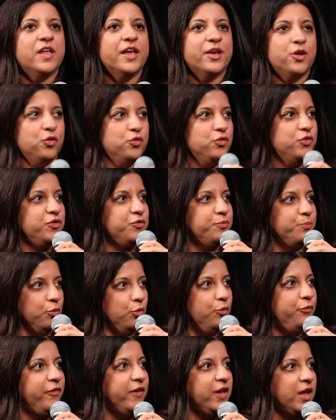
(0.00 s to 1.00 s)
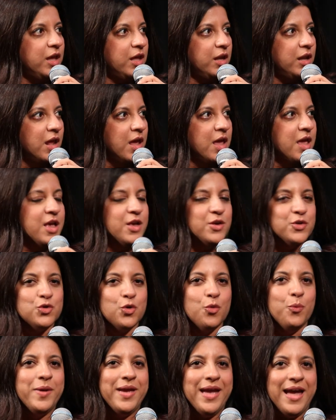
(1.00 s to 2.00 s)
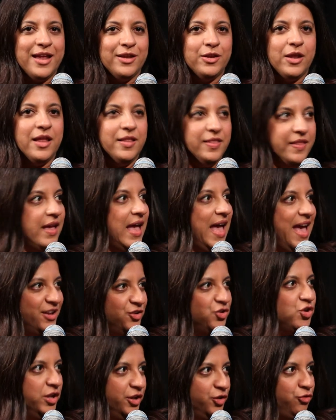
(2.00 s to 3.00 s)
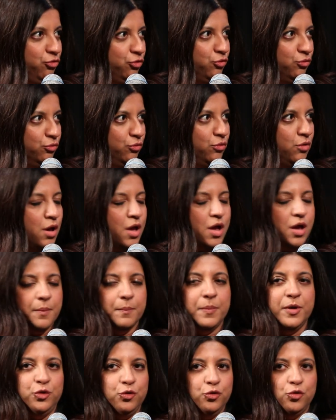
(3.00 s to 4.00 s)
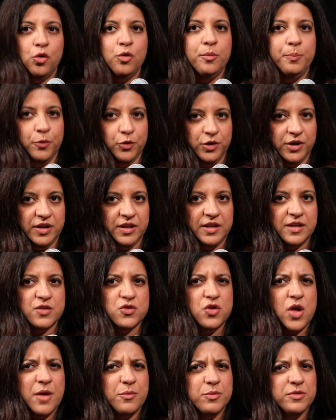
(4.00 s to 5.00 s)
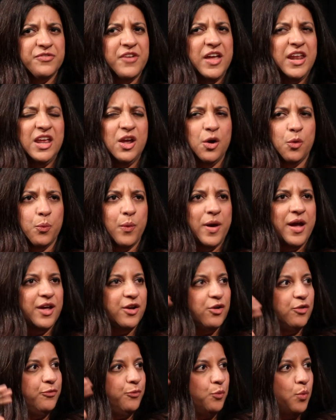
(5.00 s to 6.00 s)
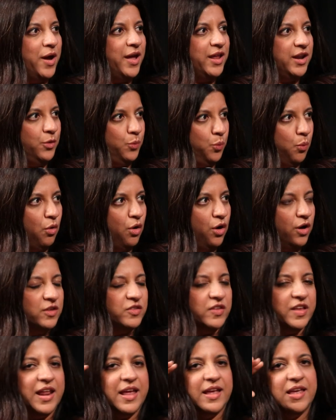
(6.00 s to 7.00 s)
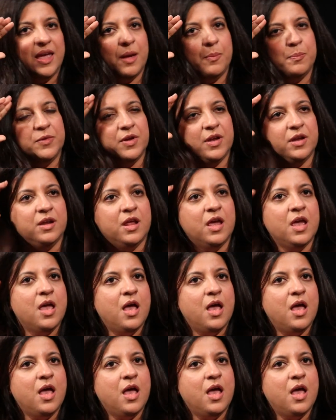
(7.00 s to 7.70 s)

like you're spoofing it. So we had, and they're actually true, but you don't put it in. So I was very aware of where it was, and I kept it